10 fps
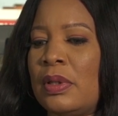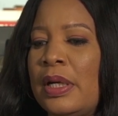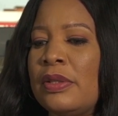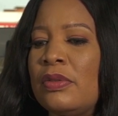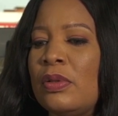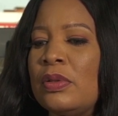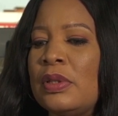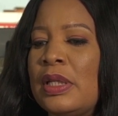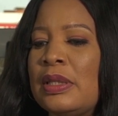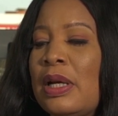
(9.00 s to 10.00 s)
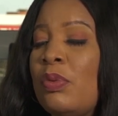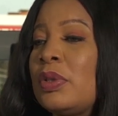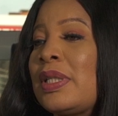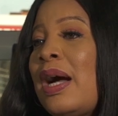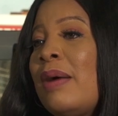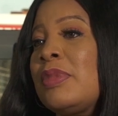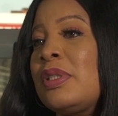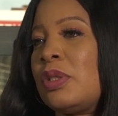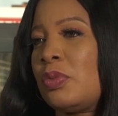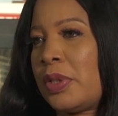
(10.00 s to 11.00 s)
I thought that that would calm
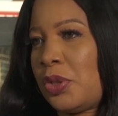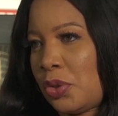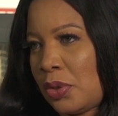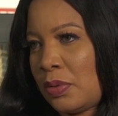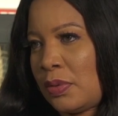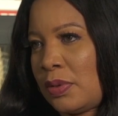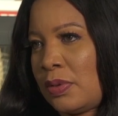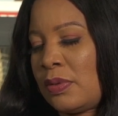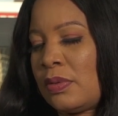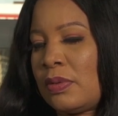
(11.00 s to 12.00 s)
situations,